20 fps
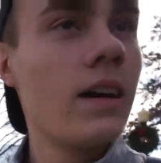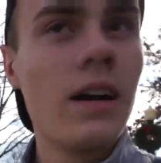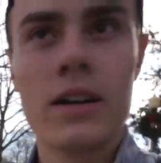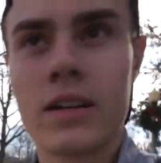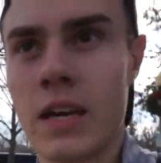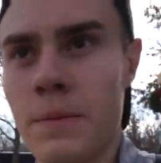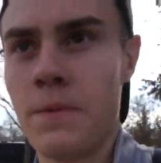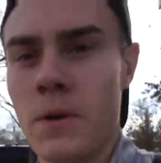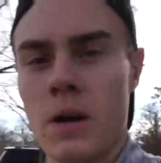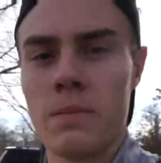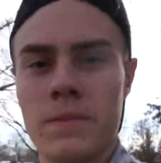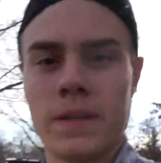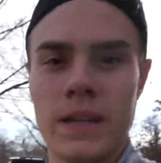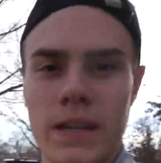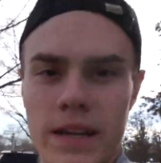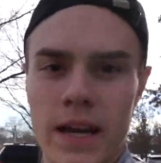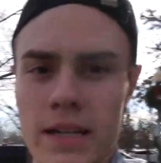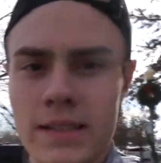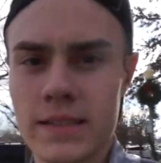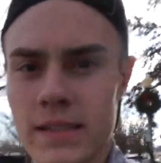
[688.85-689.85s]
I'll keep you
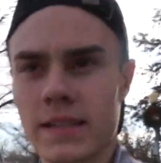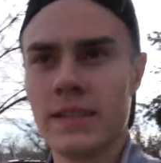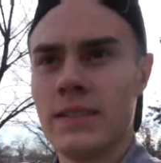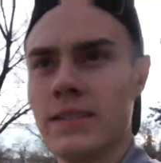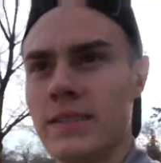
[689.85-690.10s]
updated, guys.